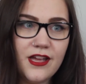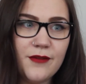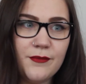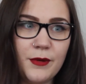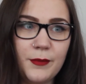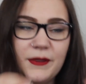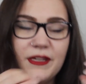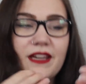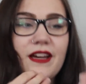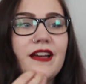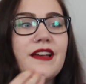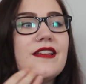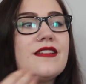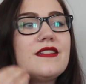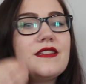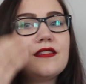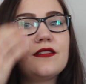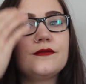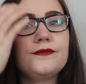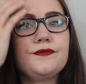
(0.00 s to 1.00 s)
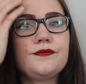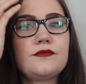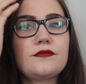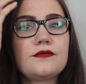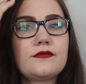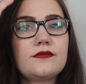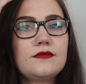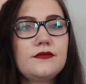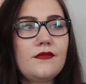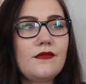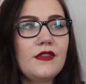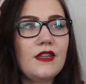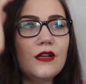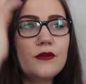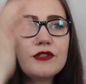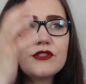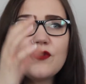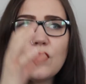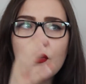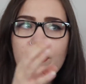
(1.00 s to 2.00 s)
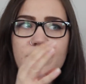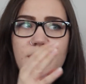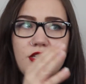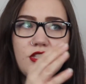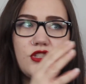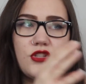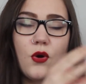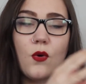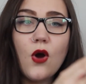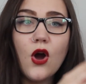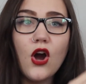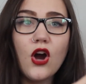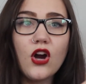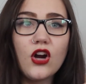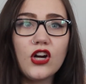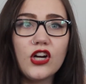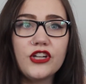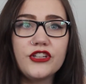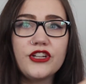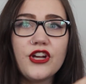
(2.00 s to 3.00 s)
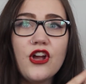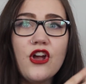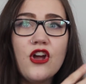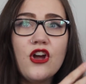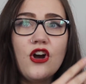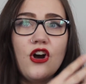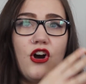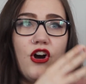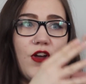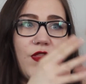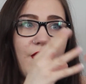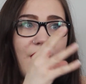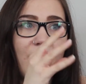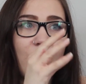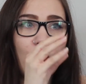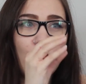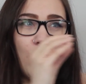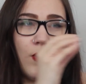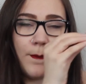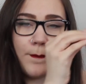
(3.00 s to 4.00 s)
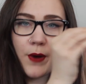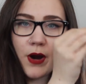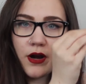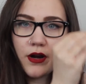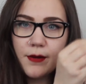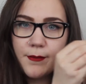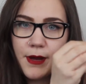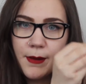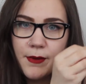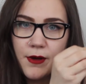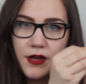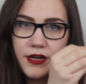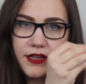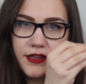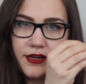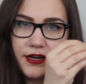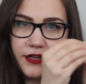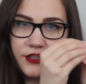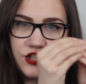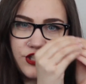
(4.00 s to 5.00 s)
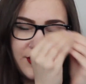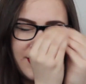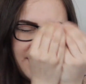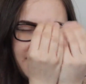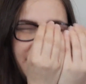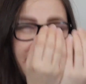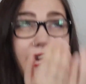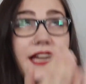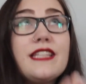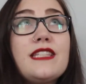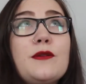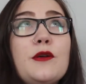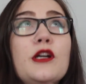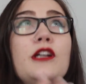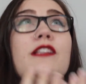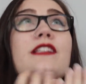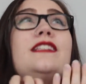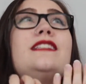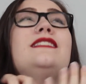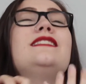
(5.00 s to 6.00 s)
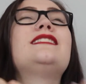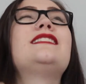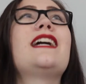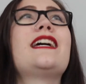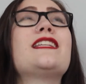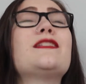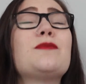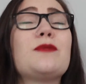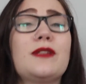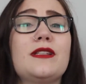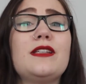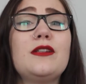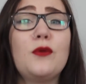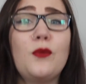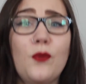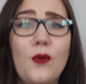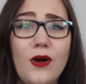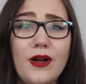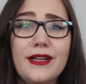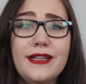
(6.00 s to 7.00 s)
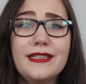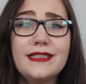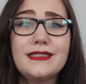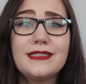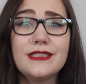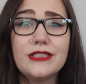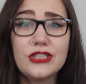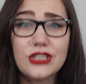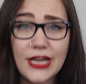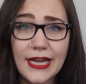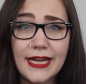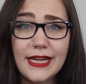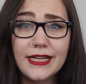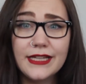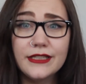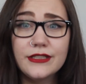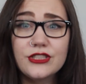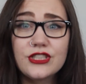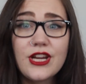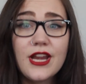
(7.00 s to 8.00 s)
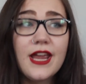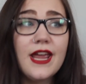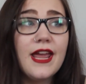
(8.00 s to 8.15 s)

But because I was focusing so hard on that one part of my body that I just desperately wanted to change,